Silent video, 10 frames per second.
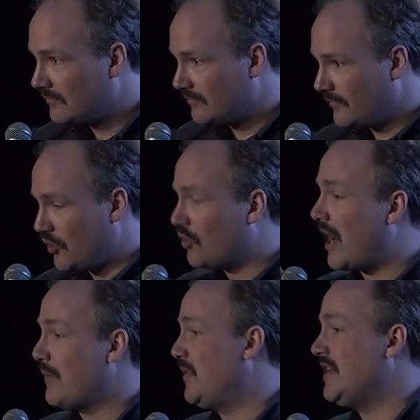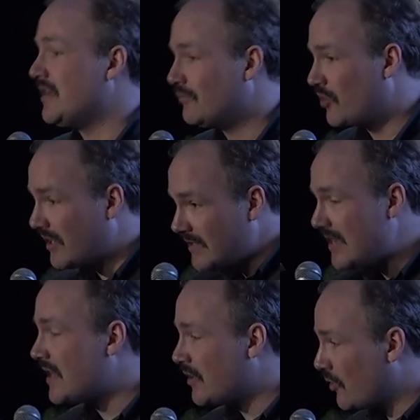your IP. We're not
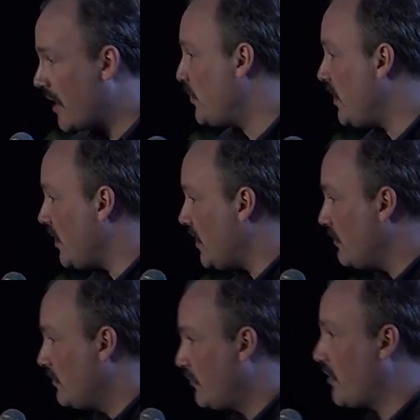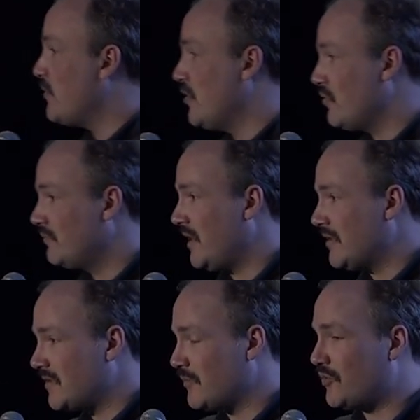taking your IP from you in
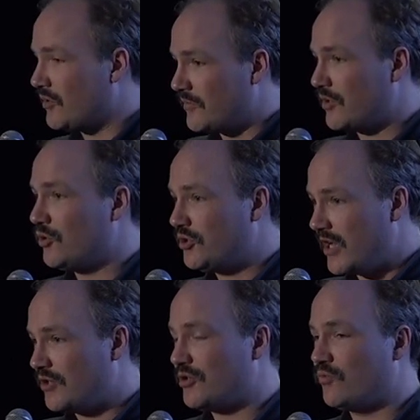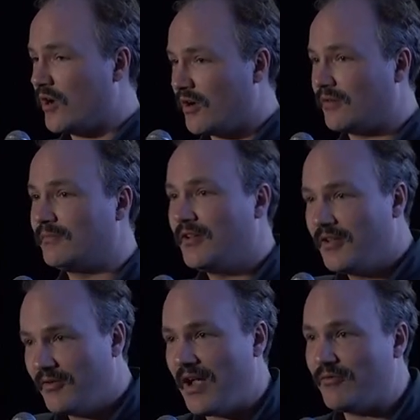some sort of negotiation where
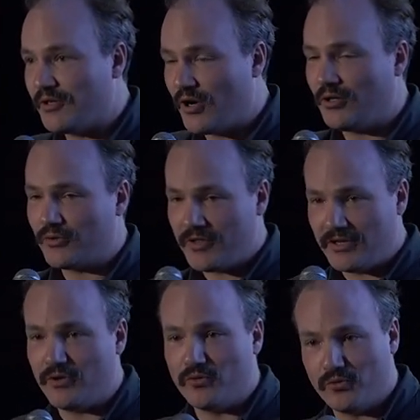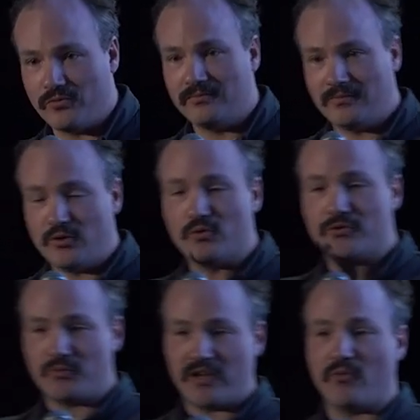every dollar that you
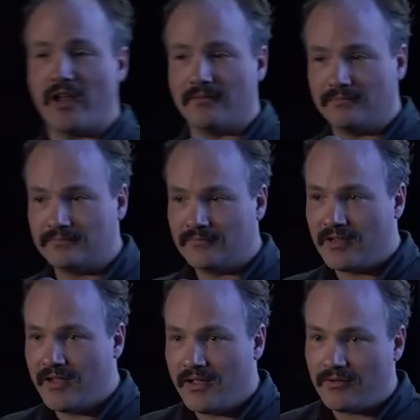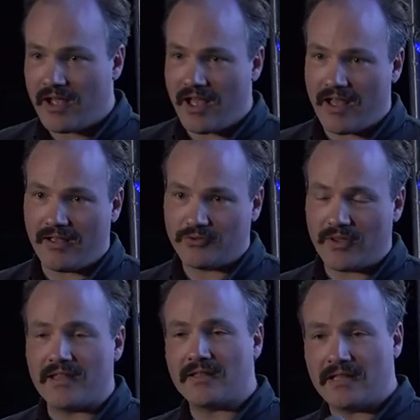lose, we win. Uh, so I
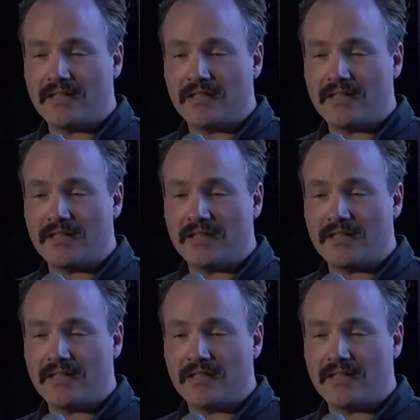think that the